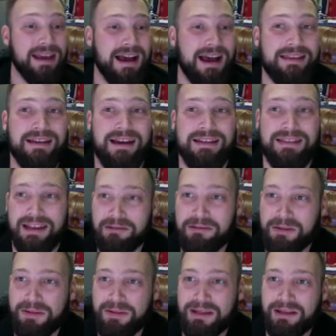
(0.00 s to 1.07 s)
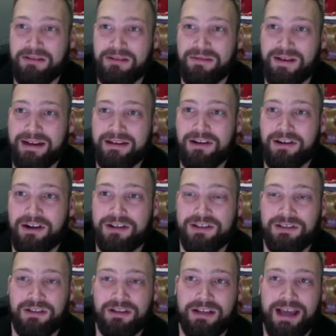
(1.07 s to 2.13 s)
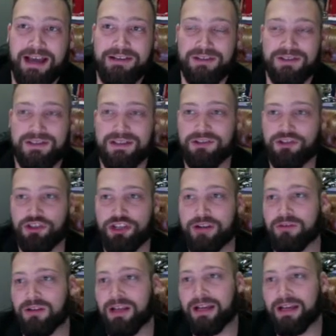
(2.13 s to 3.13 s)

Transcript: I thought that it would be a great car to look at just in general.